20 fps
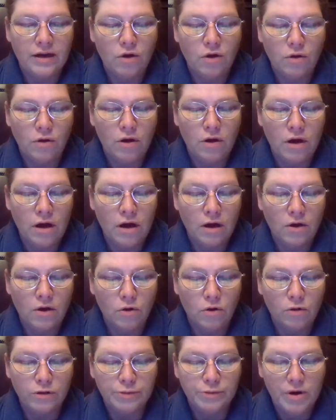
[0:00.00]

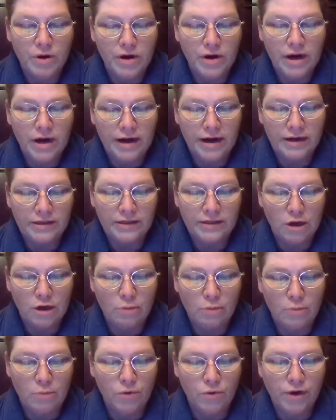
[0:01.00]
colds, bronchitis, and
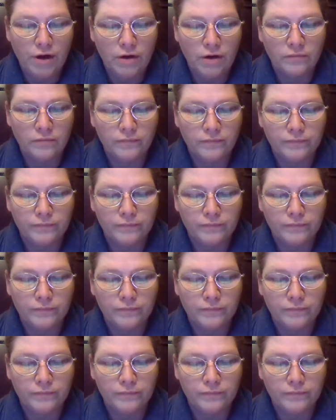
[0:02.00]
pneumonia.